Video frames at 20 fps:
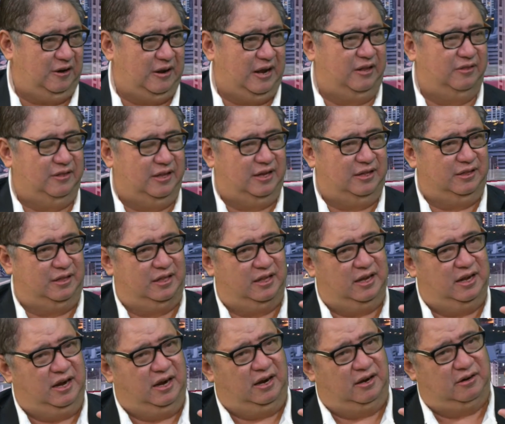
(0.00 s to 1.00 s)
And then
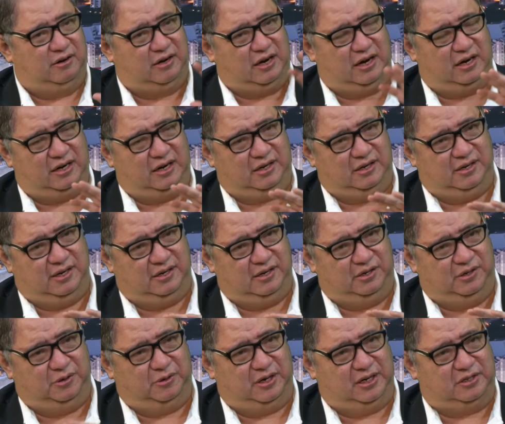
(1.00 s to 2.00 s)

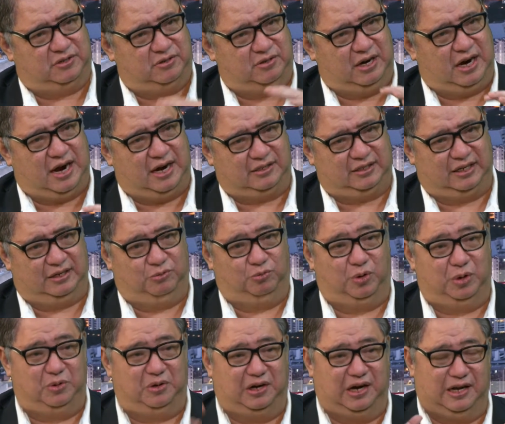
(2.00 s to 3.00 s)
U.S. reacted,
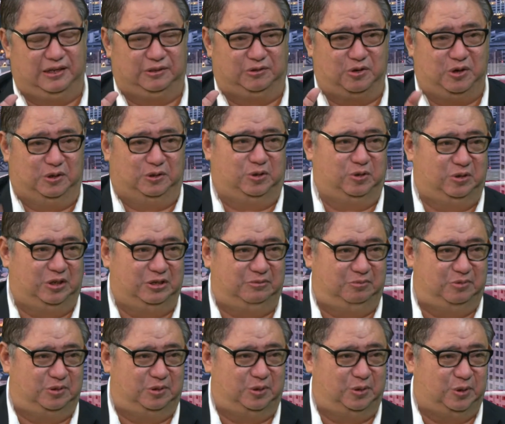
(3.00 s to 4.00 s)
we were not going to give
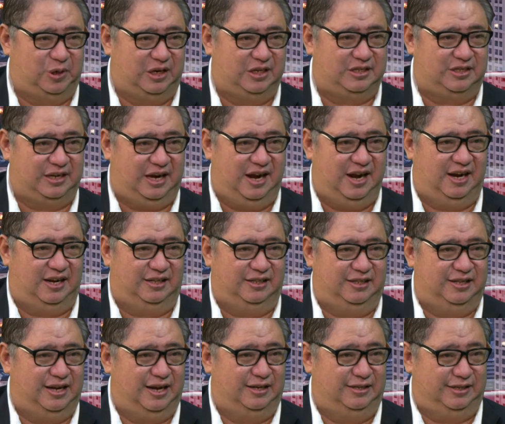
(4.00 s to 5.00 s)
you U.S. aid.
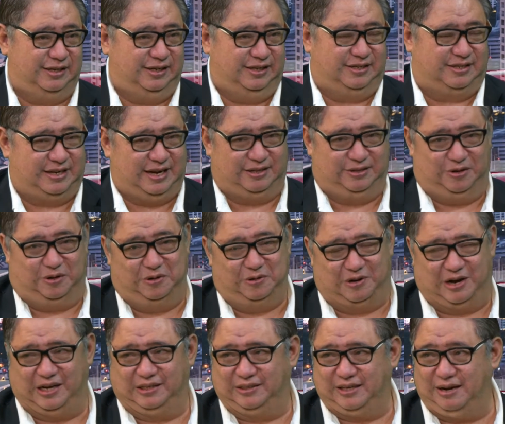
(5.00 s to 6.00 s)
And he said, all
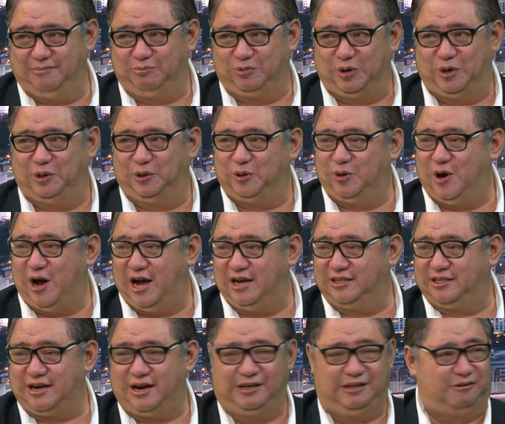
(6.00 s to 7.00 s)
right, I'm going to
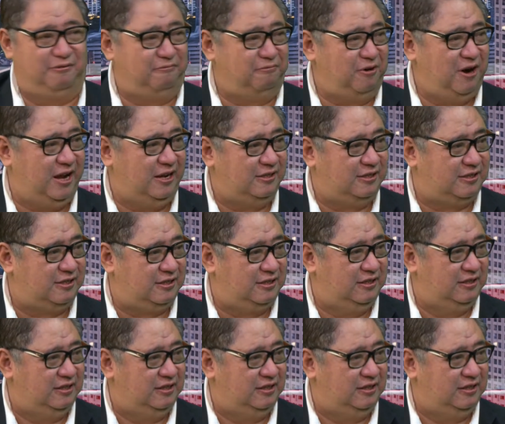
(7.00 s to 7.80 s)
ask other friends.